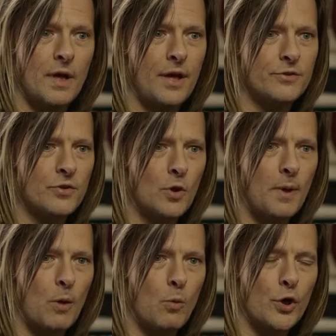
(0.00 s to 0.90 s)
And so
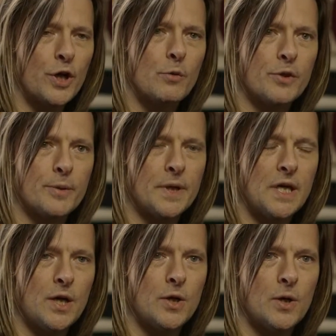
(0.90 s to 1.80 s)
by working with a
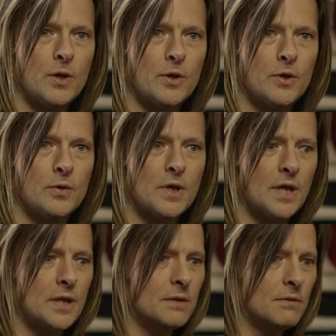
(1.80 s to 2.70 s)
beginner, you
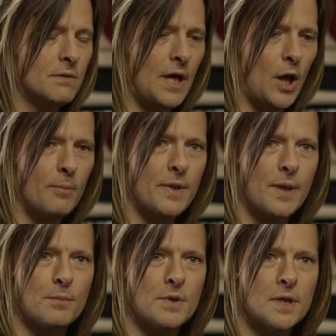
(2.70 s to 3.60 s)
can help
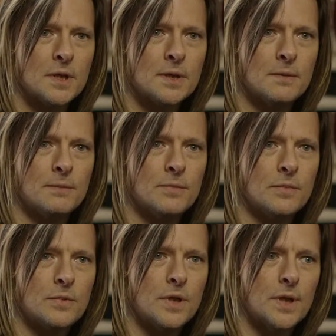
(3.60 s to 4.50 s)
them
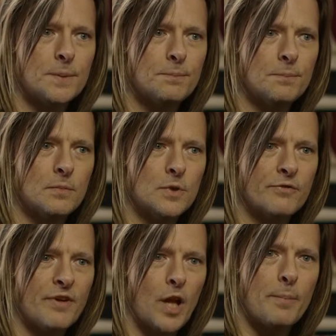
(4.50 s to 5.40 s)
to
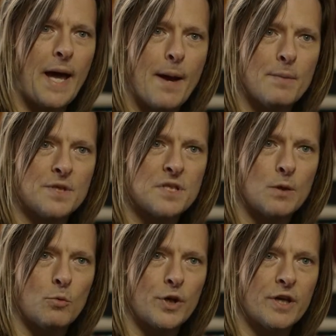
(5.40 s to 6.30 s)
develop habits
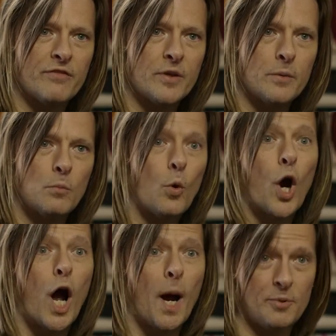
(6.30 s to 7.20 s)
that will give them
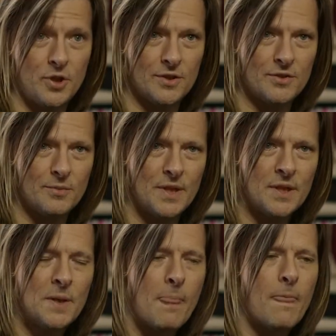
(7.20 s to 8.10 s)
more options.
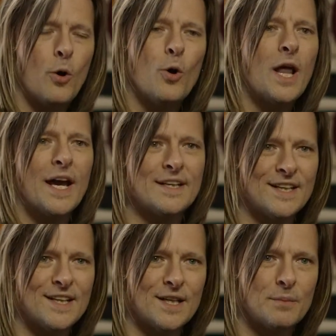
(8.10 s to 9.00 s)
The whole
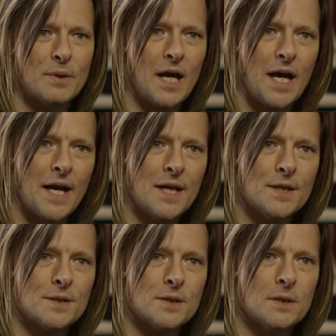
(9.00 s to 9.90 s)
idea
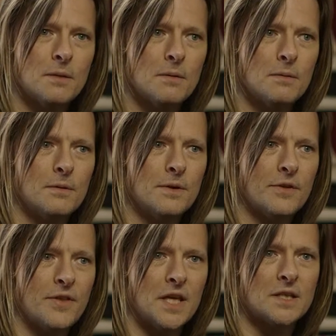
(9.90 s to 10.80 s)
behind the
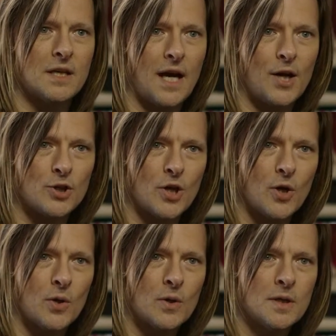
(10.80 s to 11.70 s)
things that I
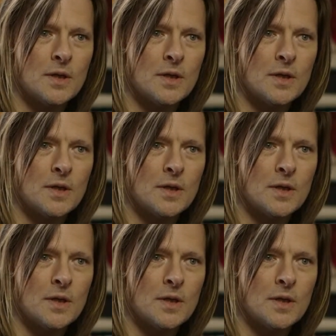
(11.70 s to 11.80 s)
show,